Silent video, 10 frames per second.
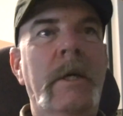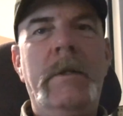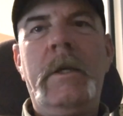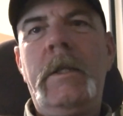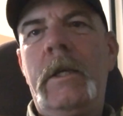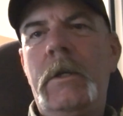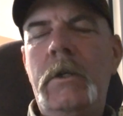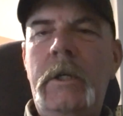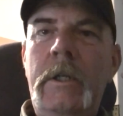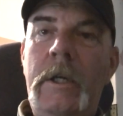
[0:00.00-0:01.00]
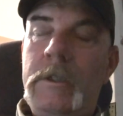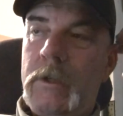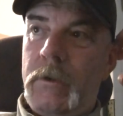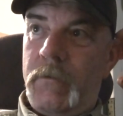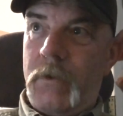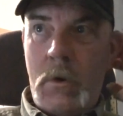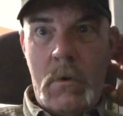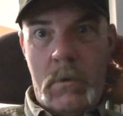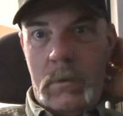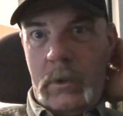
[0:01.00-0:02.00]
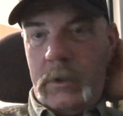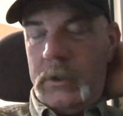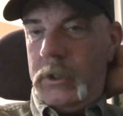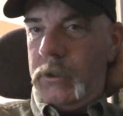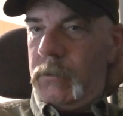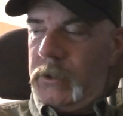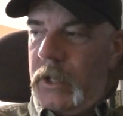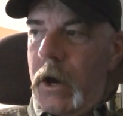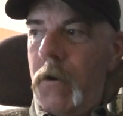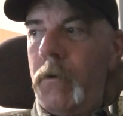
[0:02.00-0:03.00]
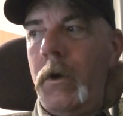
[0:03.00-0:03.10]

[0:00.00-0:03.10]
Nothing. They couldn't get NICS on the phone. The system was down.